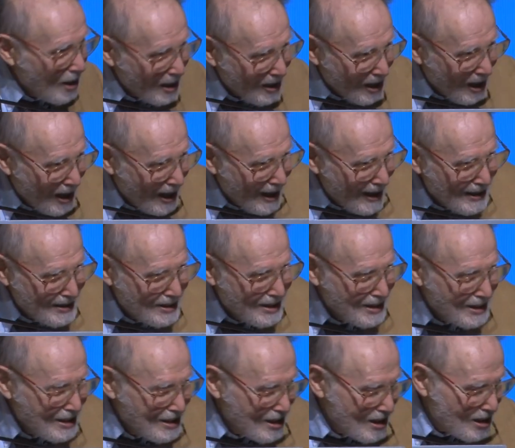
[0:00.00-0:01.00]
Well, I
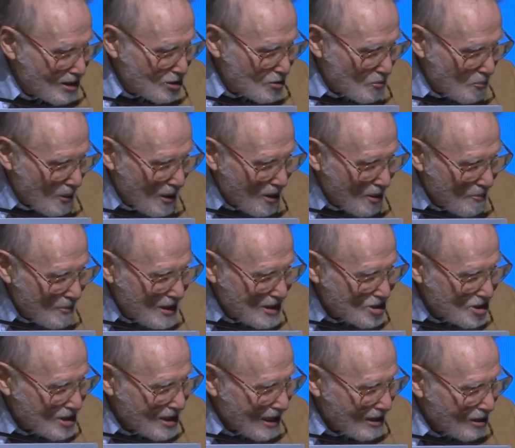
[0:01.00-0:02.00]
did the
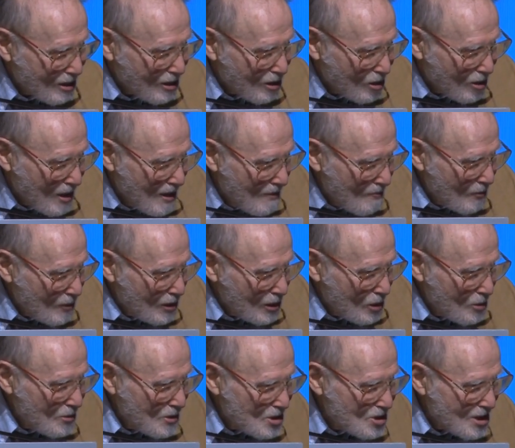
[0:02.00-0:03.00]
experiments that
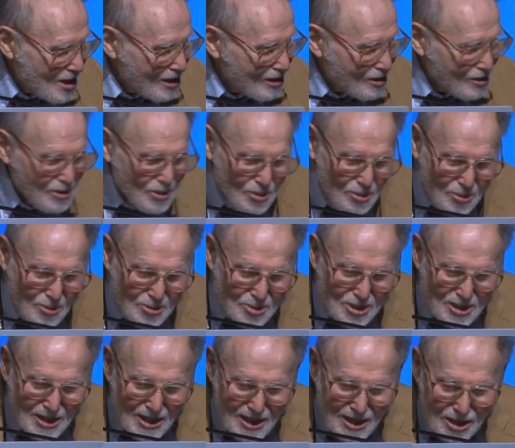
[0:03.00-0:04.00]
Louis Zell
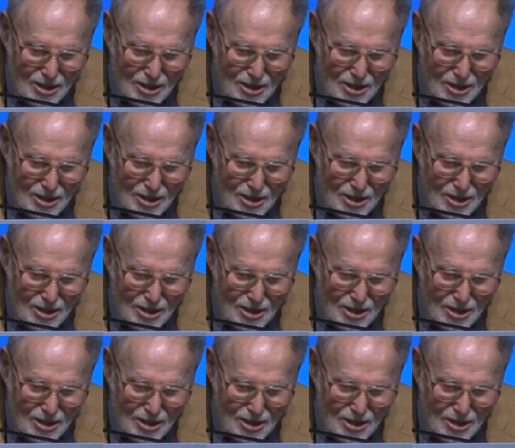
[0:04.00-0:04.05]
used in